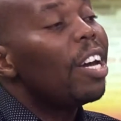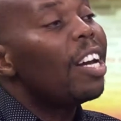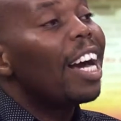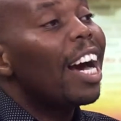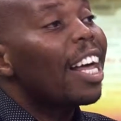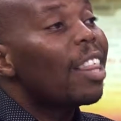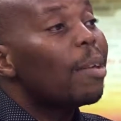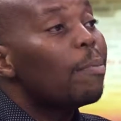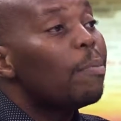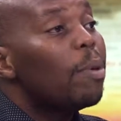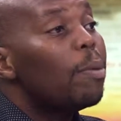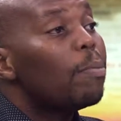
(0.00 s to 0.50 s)

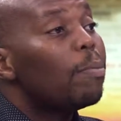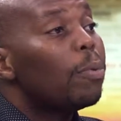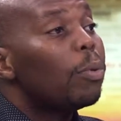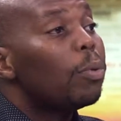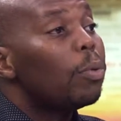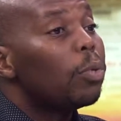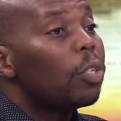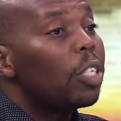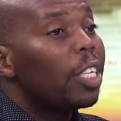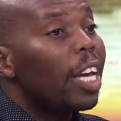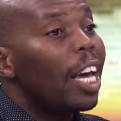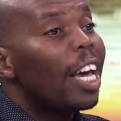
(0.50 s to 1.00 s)
other people
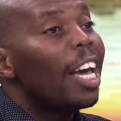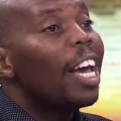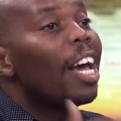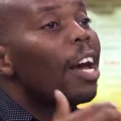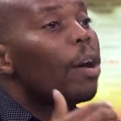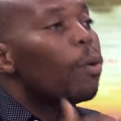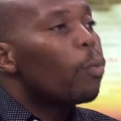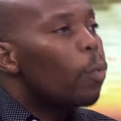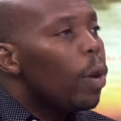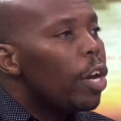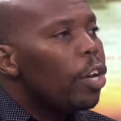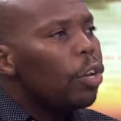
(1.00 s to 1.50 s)
to say,
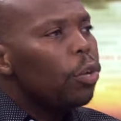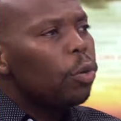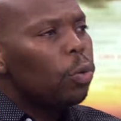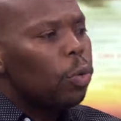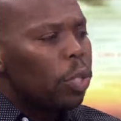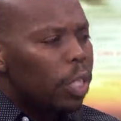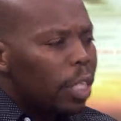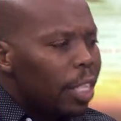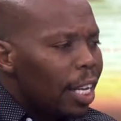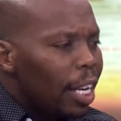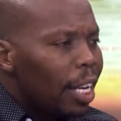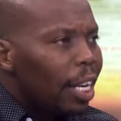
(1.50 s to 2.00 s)
when you
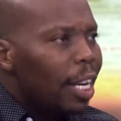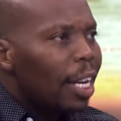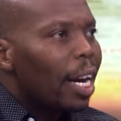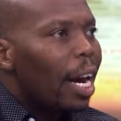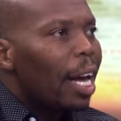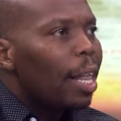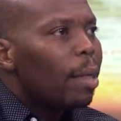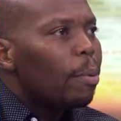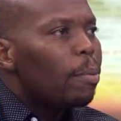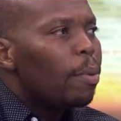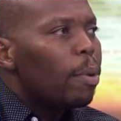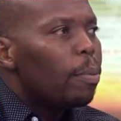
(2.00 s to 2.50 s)
see
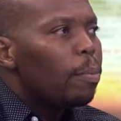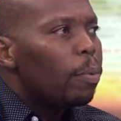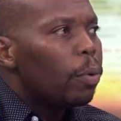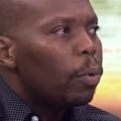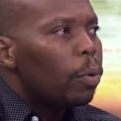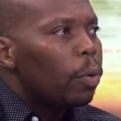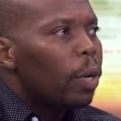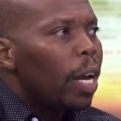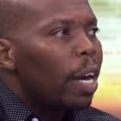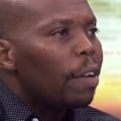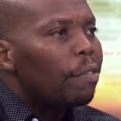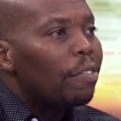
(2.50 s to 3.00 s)
other
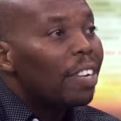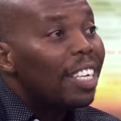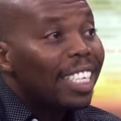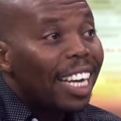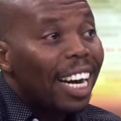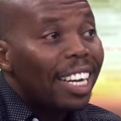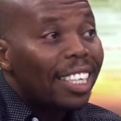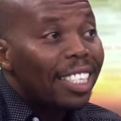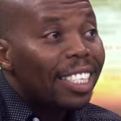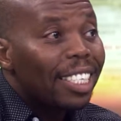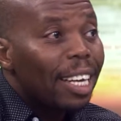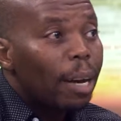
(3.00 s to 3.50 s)
people having
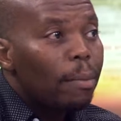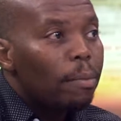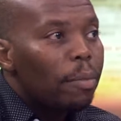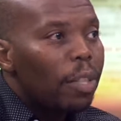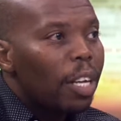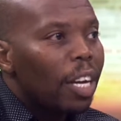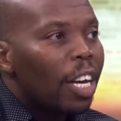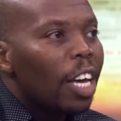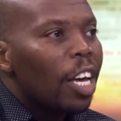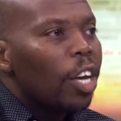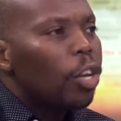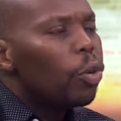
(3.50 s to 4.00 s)
done
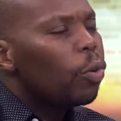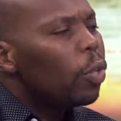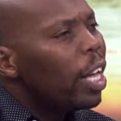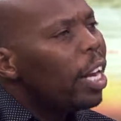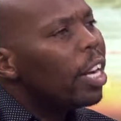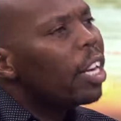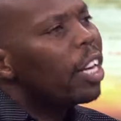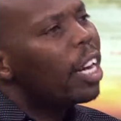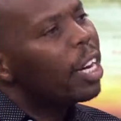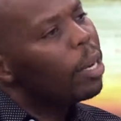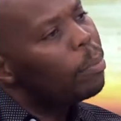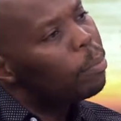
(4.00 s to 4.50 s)
something, you
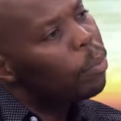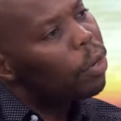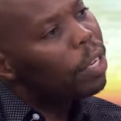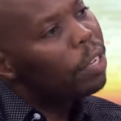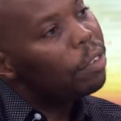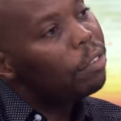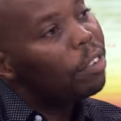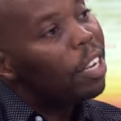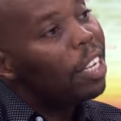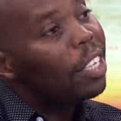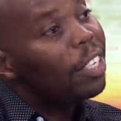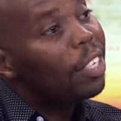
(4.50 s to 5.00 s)
then get
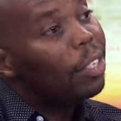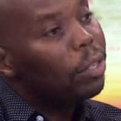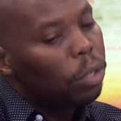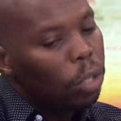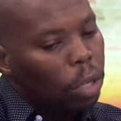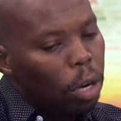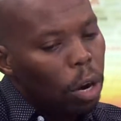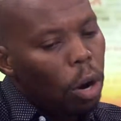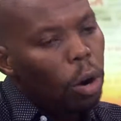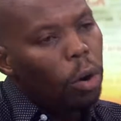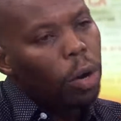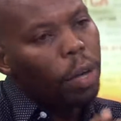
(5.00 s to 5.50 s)
motivated to
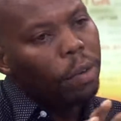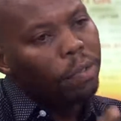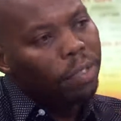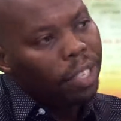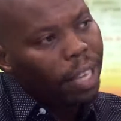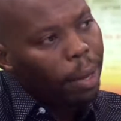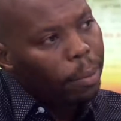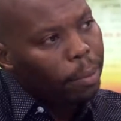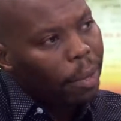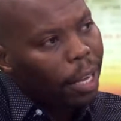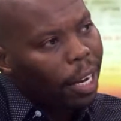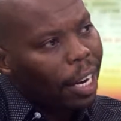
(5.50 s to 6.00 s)
say, oh, if
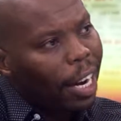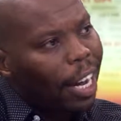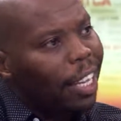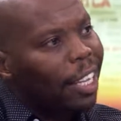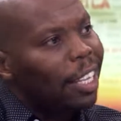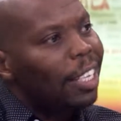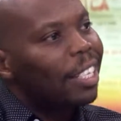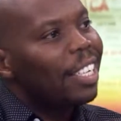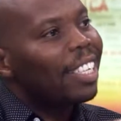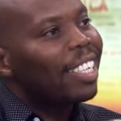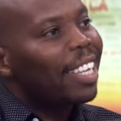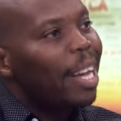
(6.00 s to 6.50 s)
something like
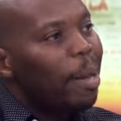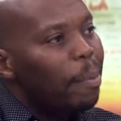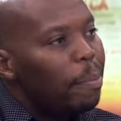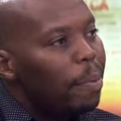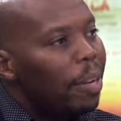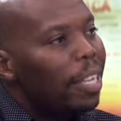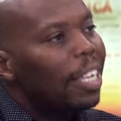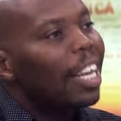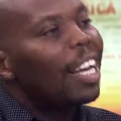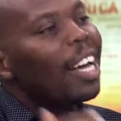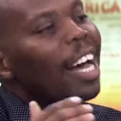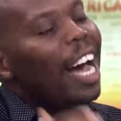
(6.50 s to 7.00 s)
this has
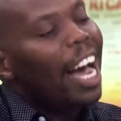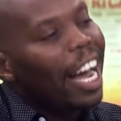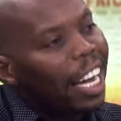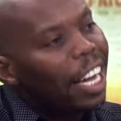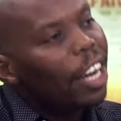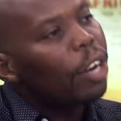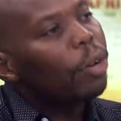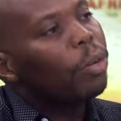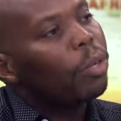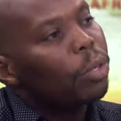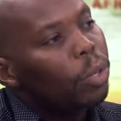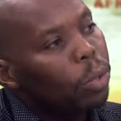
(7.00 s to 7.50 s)
happened, I
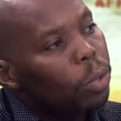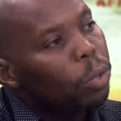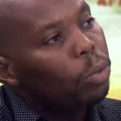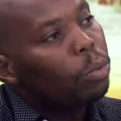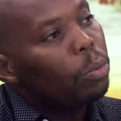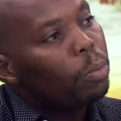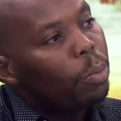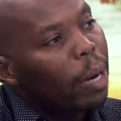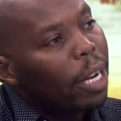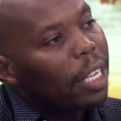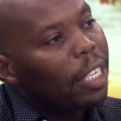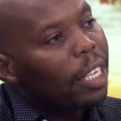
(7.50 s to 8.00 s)
can also do
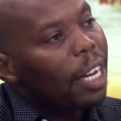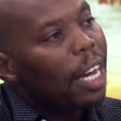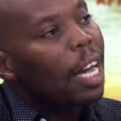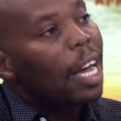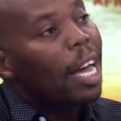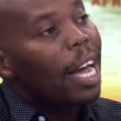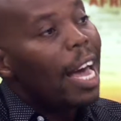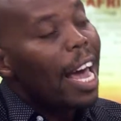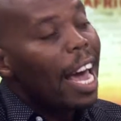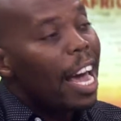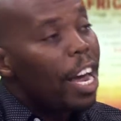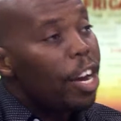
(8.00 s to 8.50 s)
better.
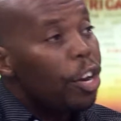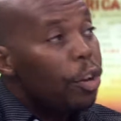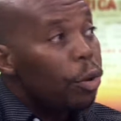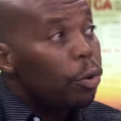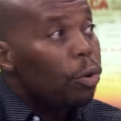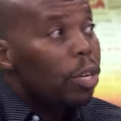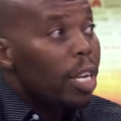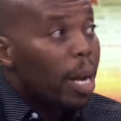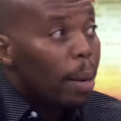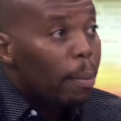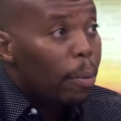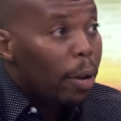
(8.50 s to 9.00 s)

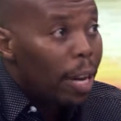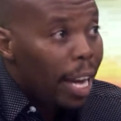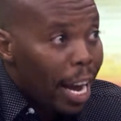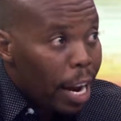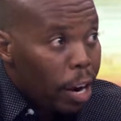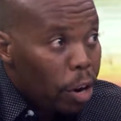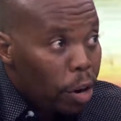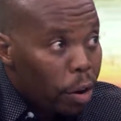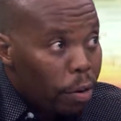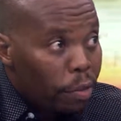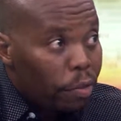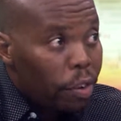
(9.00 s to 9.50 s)

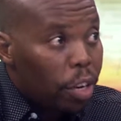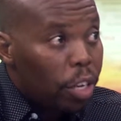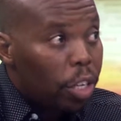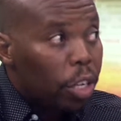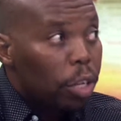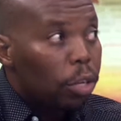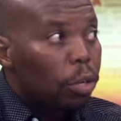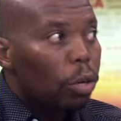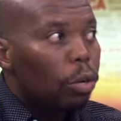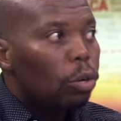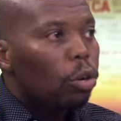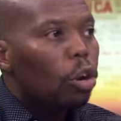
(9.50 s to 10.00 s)

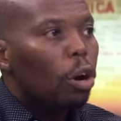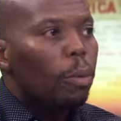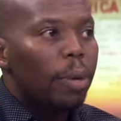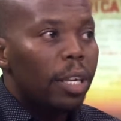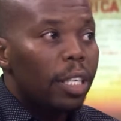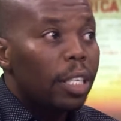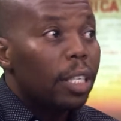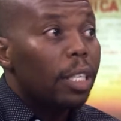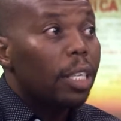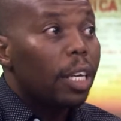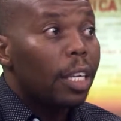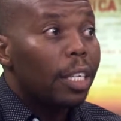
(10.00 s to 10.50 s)
NUNNovation.com,
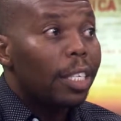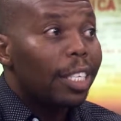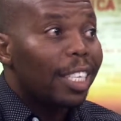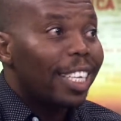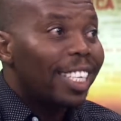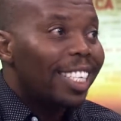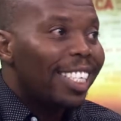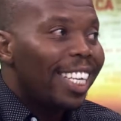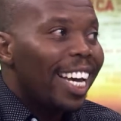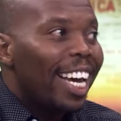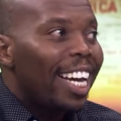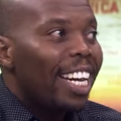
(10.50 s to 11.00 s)
it's the
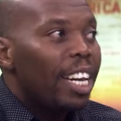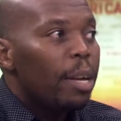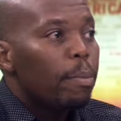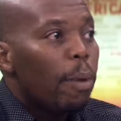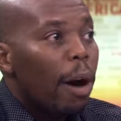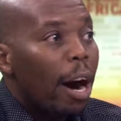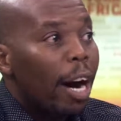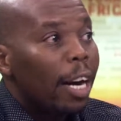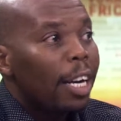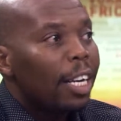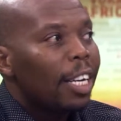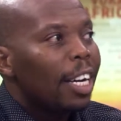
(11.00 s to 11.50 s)
Sign-E
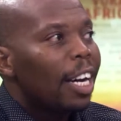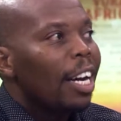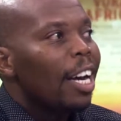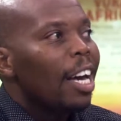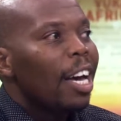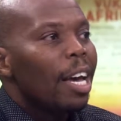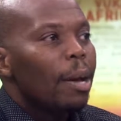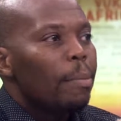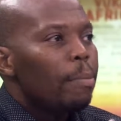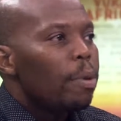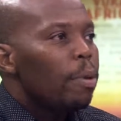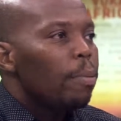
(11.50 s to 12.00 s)
partner.
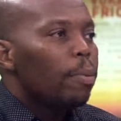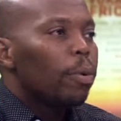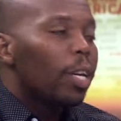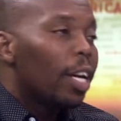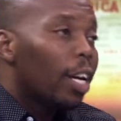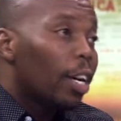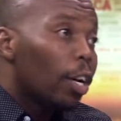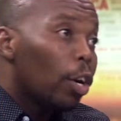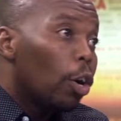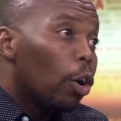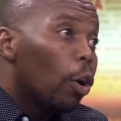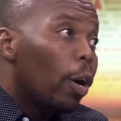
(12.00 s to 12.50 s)
People
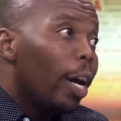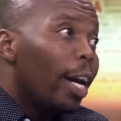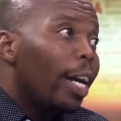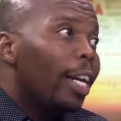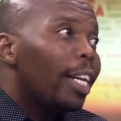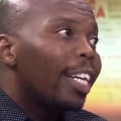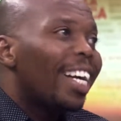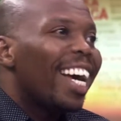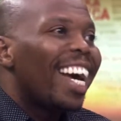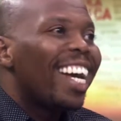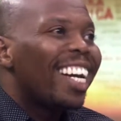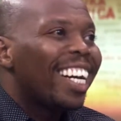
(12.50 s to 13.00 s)
can go
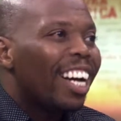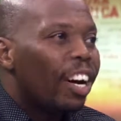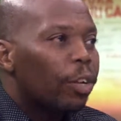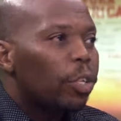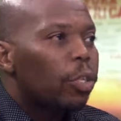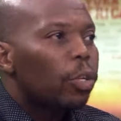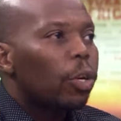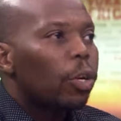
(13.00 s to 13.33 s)
in and also